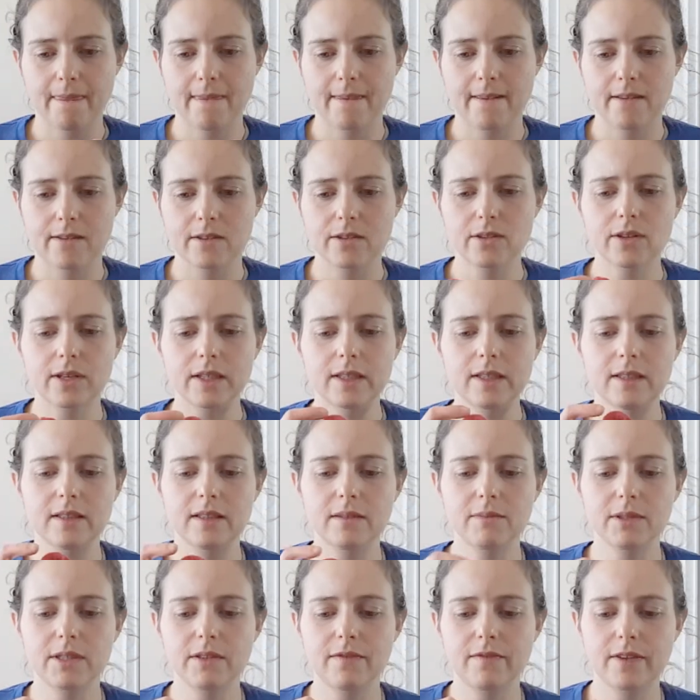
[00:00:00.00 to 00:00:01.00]
So I did the
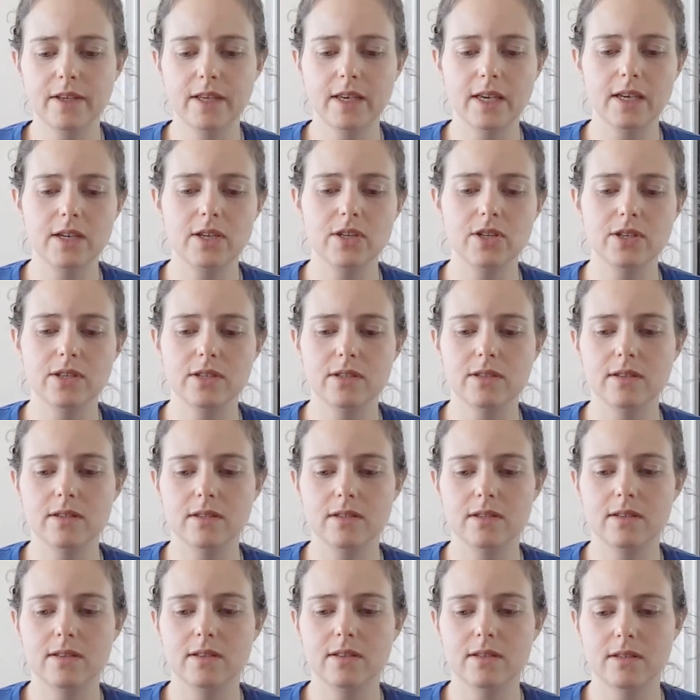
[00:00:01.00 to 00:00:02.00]
modifications.
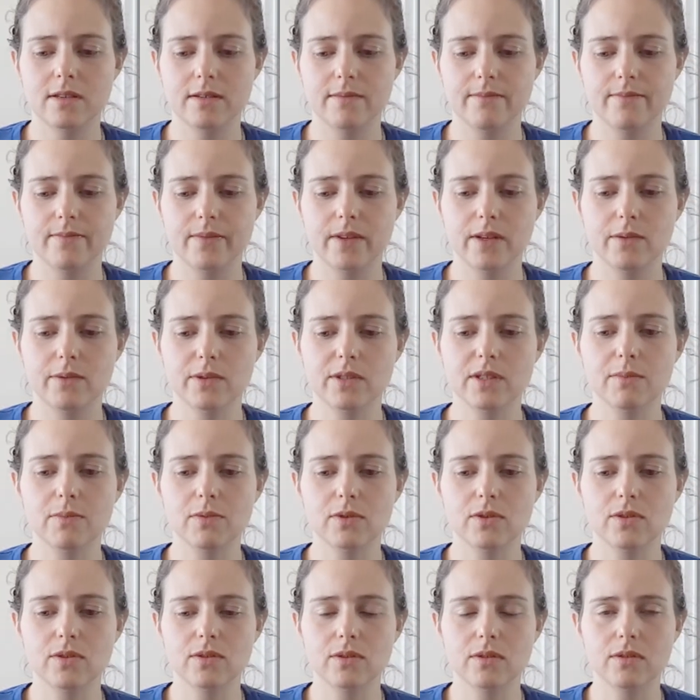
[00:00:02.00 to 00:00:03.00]
It was
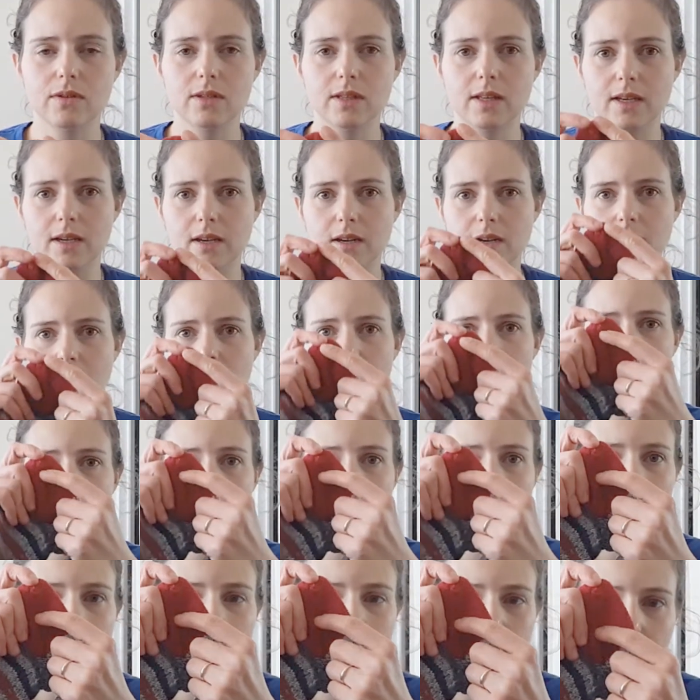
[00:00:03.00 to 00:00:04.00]
supposed to look like
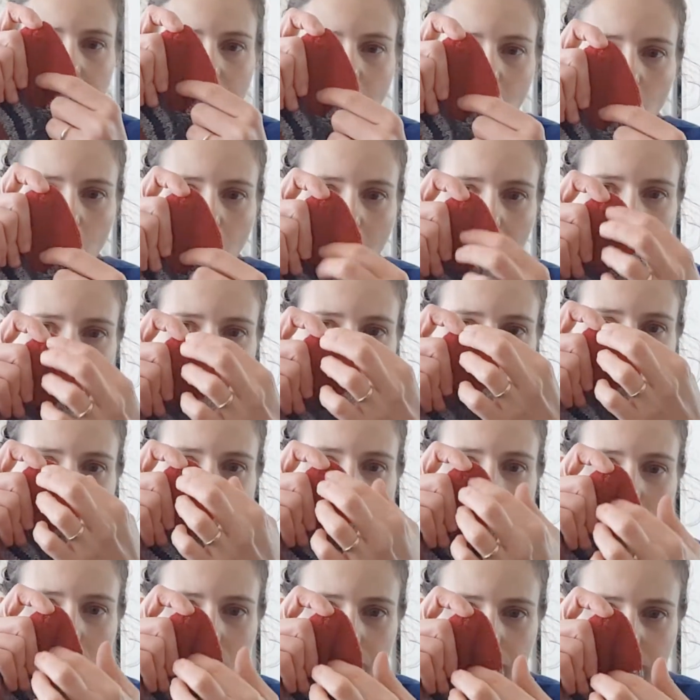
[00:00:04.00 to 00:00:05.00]
one
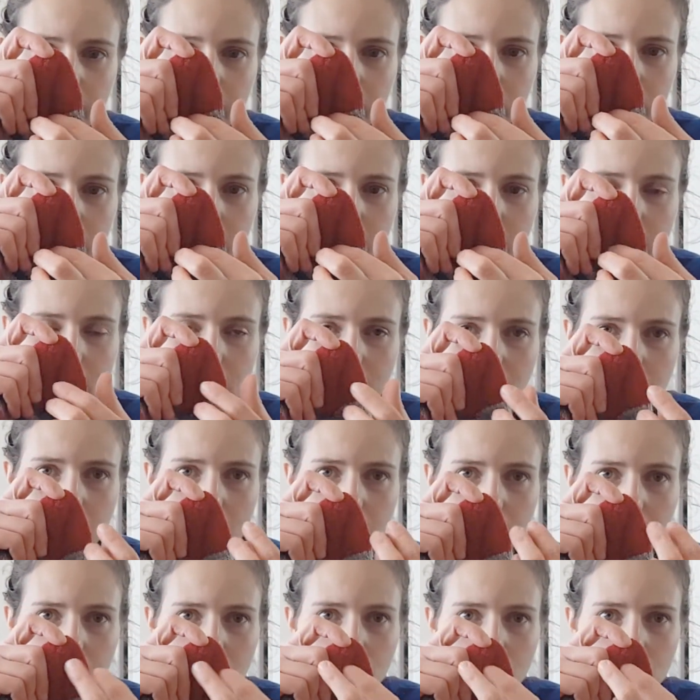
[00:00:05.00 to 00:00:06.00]
row of decreases here
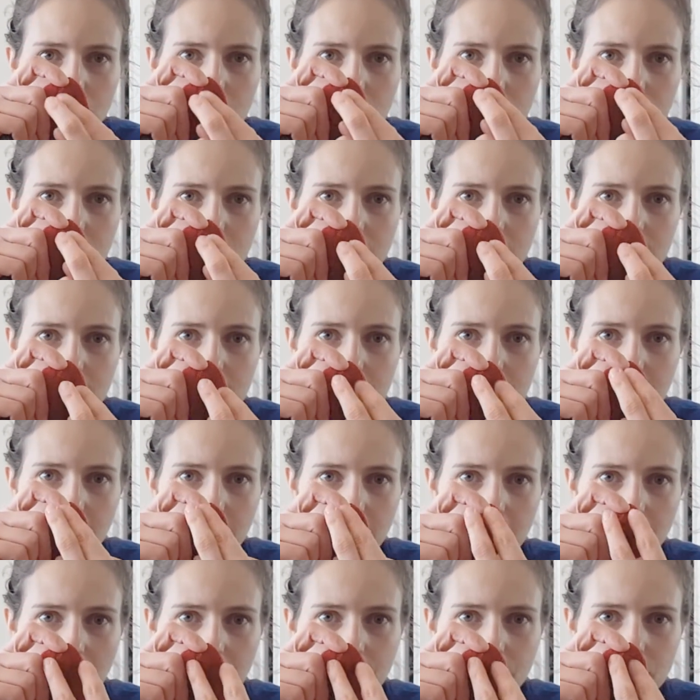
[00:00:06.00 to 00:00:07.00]
because you decrease at the same
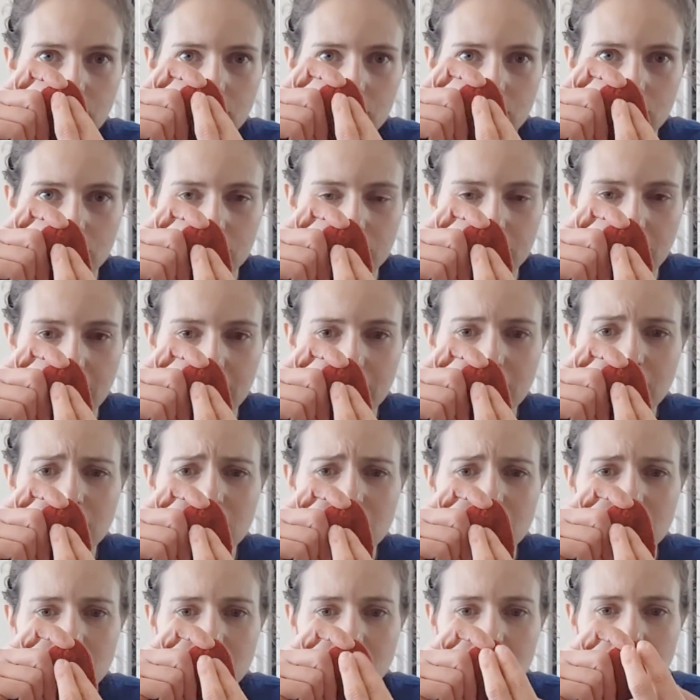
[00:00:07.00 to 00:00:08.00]
time from both
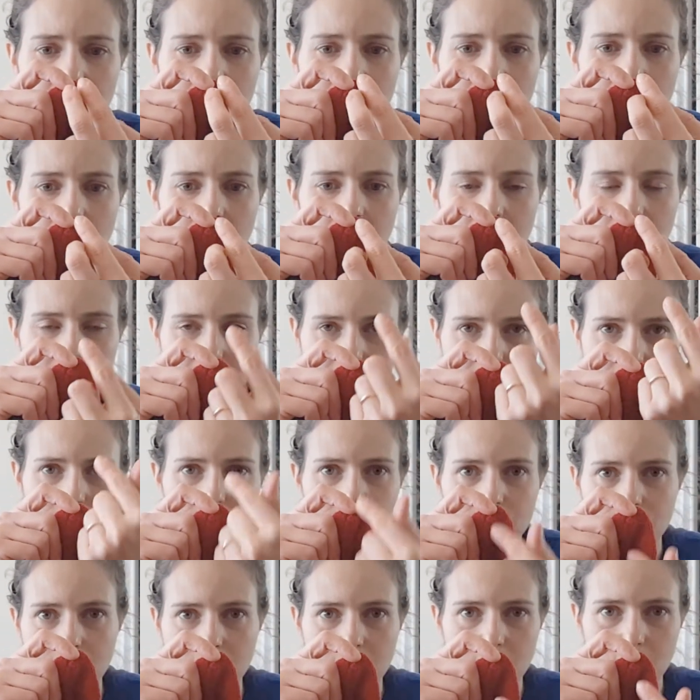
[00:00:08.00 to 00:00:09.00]
sides, like
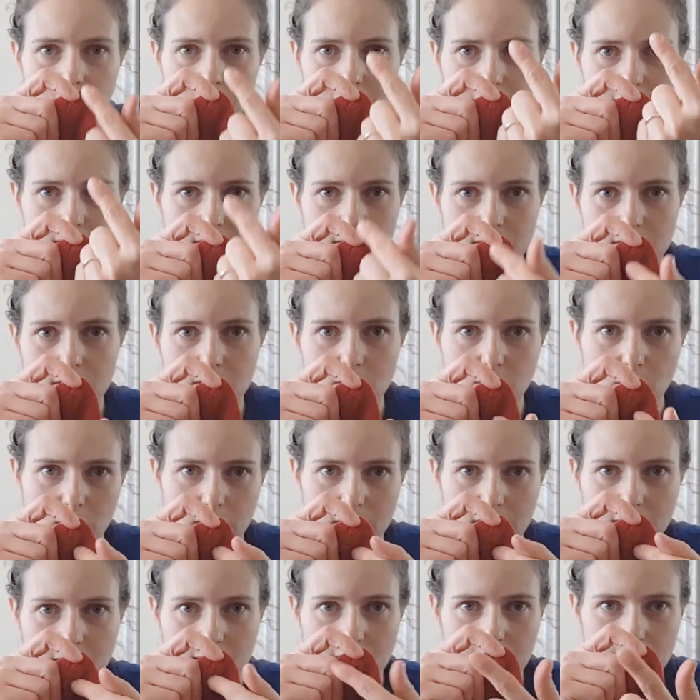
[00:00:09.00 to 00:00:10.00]
in
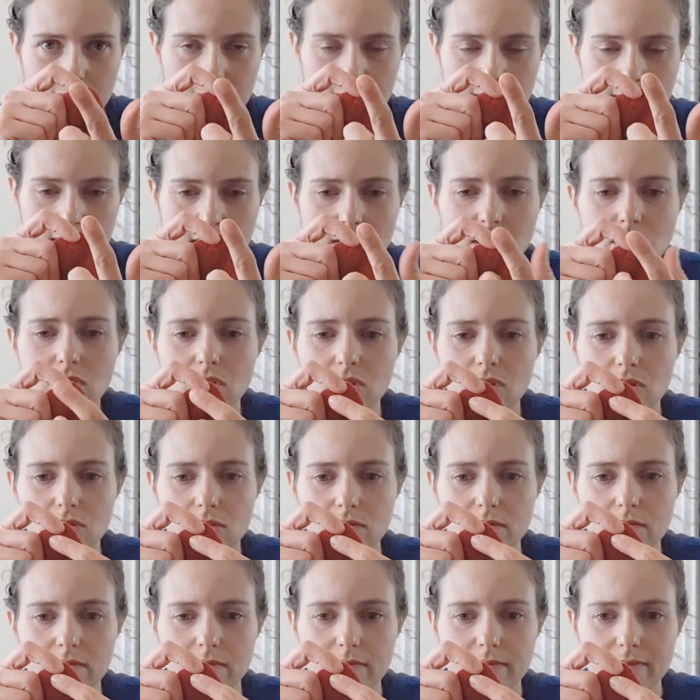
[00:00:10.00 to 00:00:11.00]
one kind of stitch.
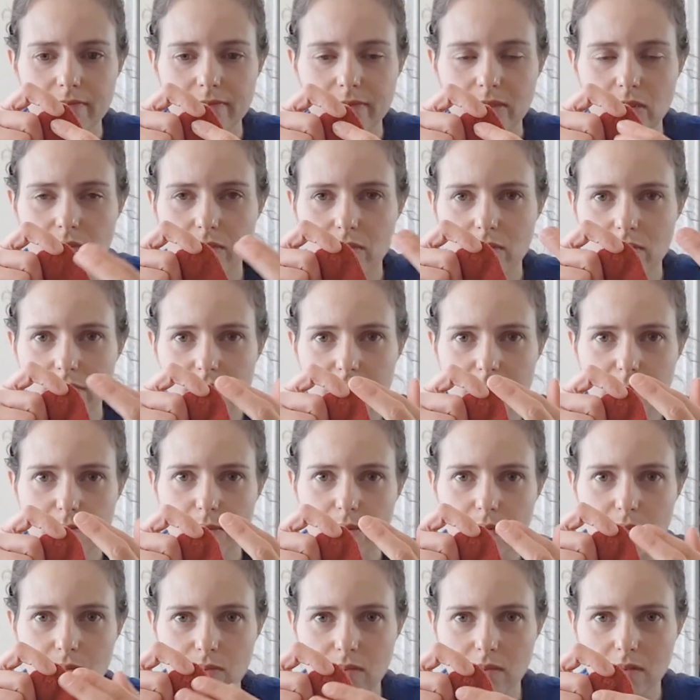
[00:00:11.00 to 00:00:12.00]
You decrease
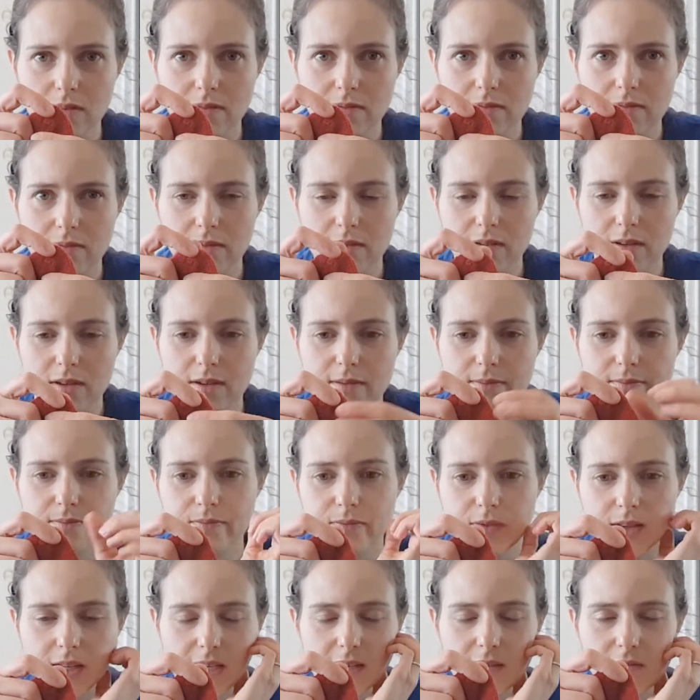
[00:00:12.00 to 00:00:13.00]
both,
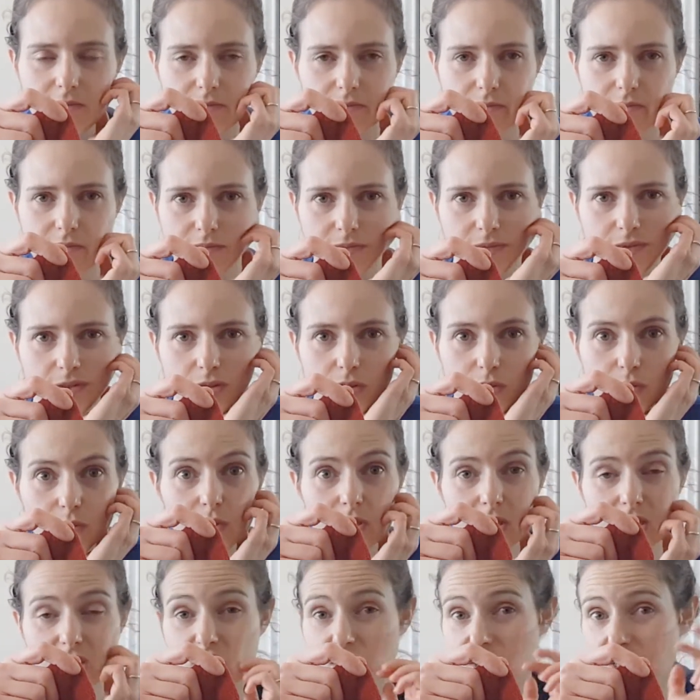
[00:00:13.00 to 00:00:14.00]
like
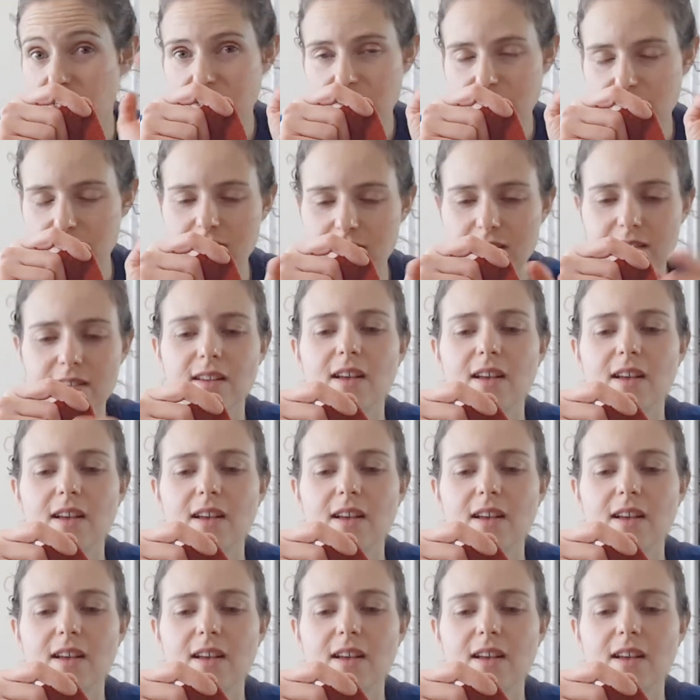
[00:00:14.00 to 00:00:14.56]
2-stitch decrease.